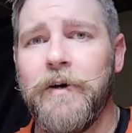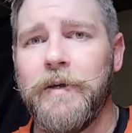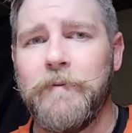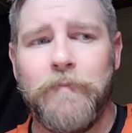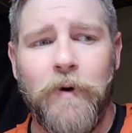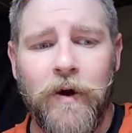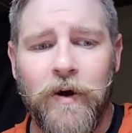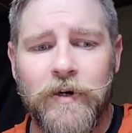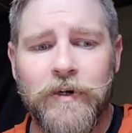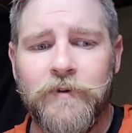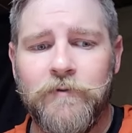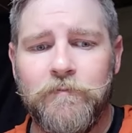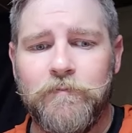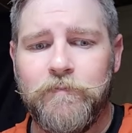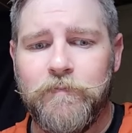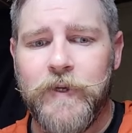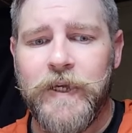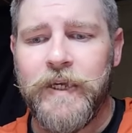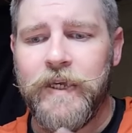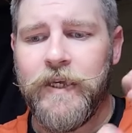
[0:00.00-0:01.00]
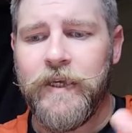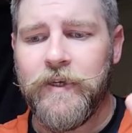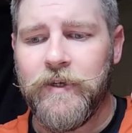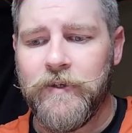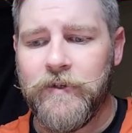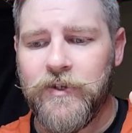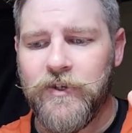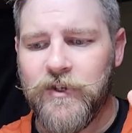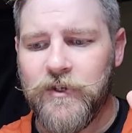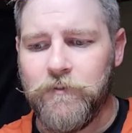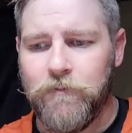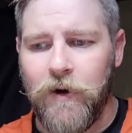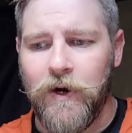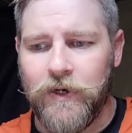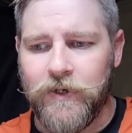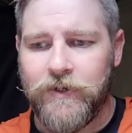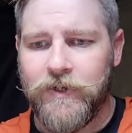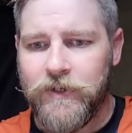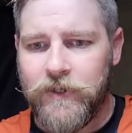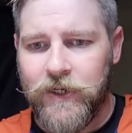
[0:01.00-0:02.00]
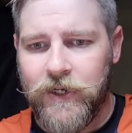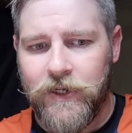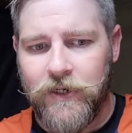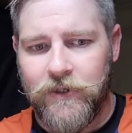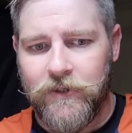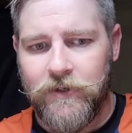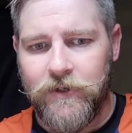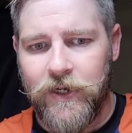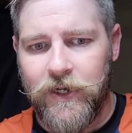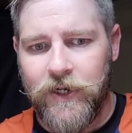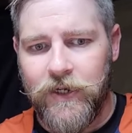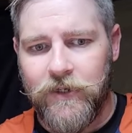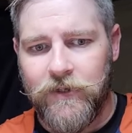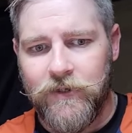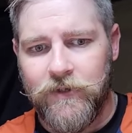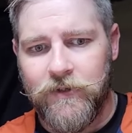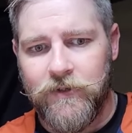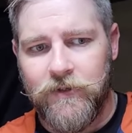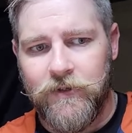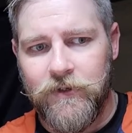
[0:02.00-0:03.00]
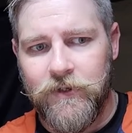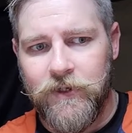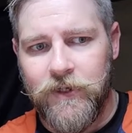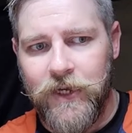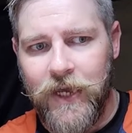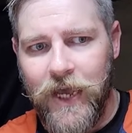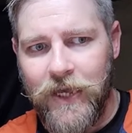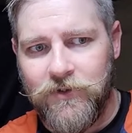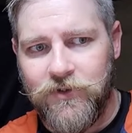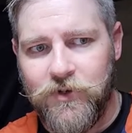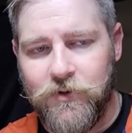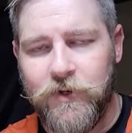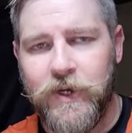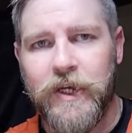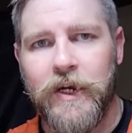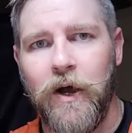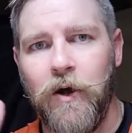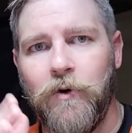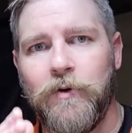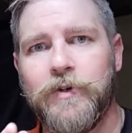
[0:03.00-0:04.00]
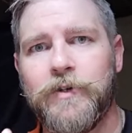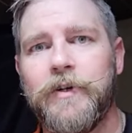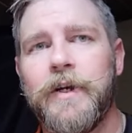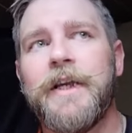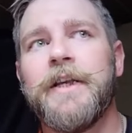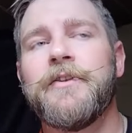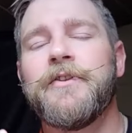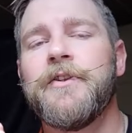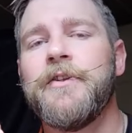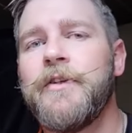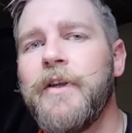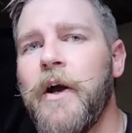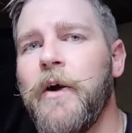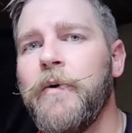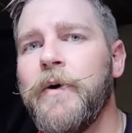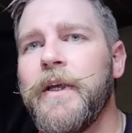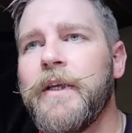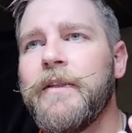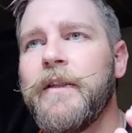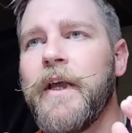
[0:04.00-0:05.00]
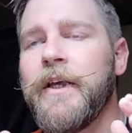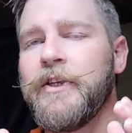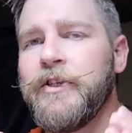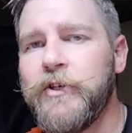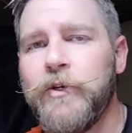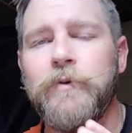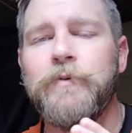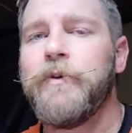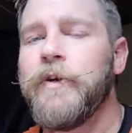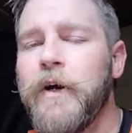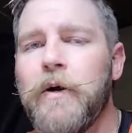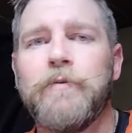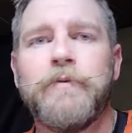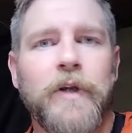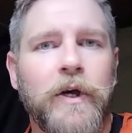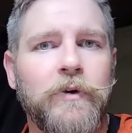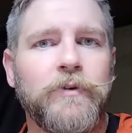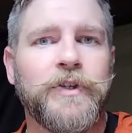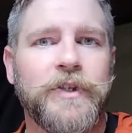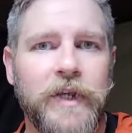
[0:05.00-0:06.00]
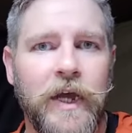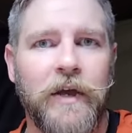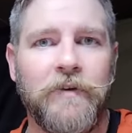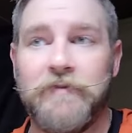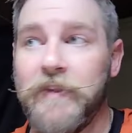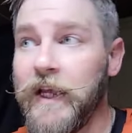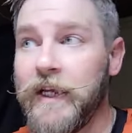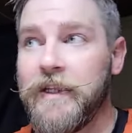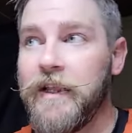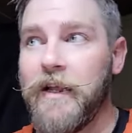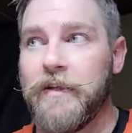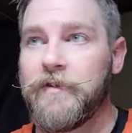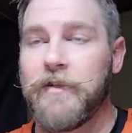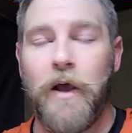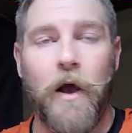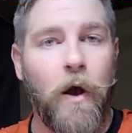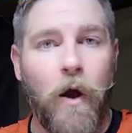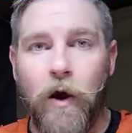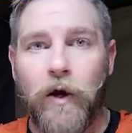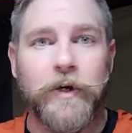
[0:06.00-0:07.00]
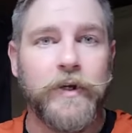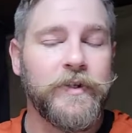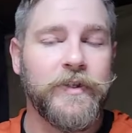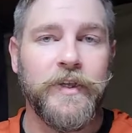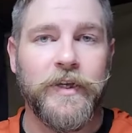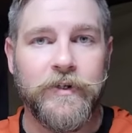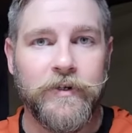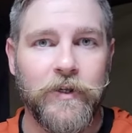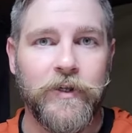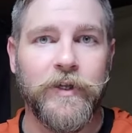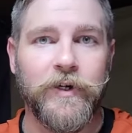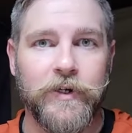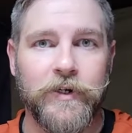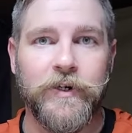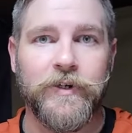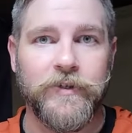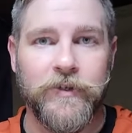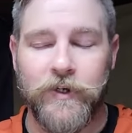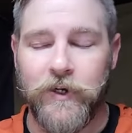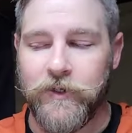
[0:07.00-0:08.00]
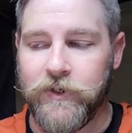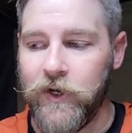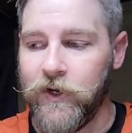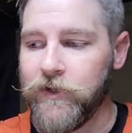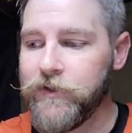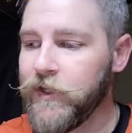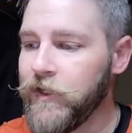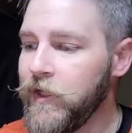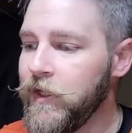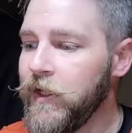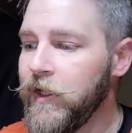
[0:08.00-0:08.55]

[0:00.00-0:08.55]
And part of being smart and, and as you get older is knowing that you don't know stuff. Like that's the hardest thing to learn as an adult.